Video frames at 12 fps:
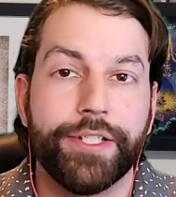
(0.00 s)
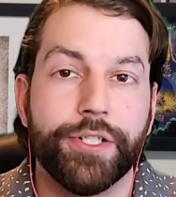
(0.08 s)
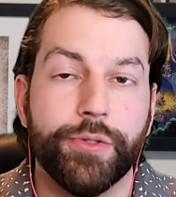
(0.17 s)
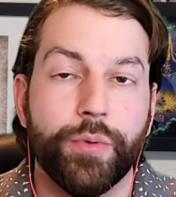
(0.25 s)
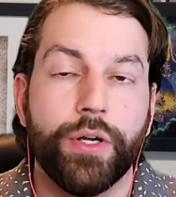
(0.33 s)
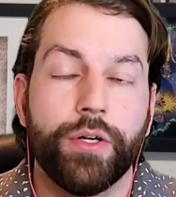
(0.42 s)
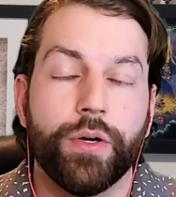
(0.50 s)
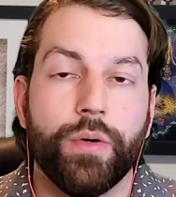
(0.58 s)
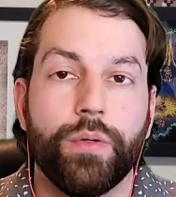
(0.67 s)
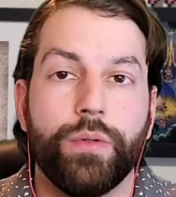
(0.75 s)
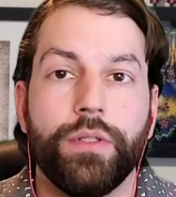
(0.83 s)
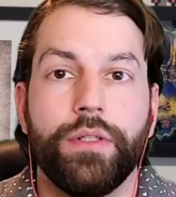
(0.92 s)
to
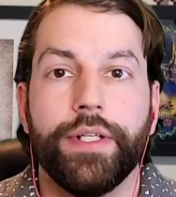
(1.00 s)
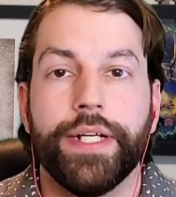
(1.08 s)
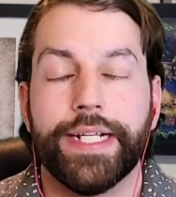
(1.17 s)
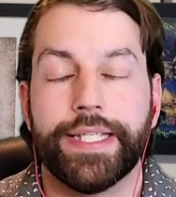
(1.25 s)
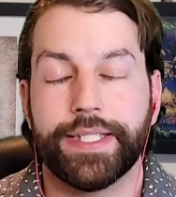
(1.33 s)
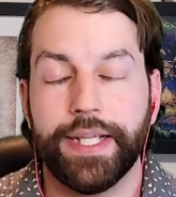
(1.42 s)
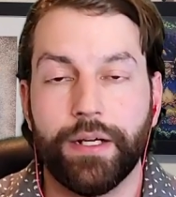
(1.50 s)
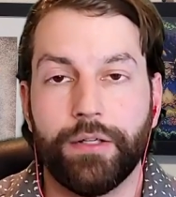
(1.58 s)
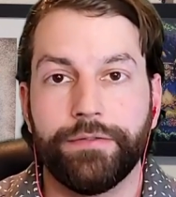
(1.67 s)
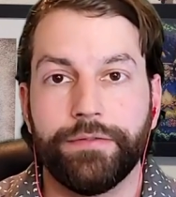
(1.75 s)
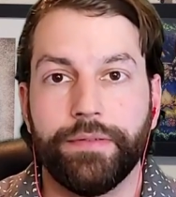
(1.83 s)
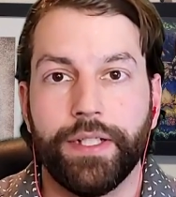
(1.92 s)
coal
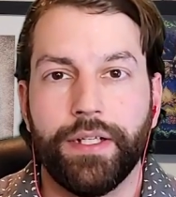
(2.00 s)
itself.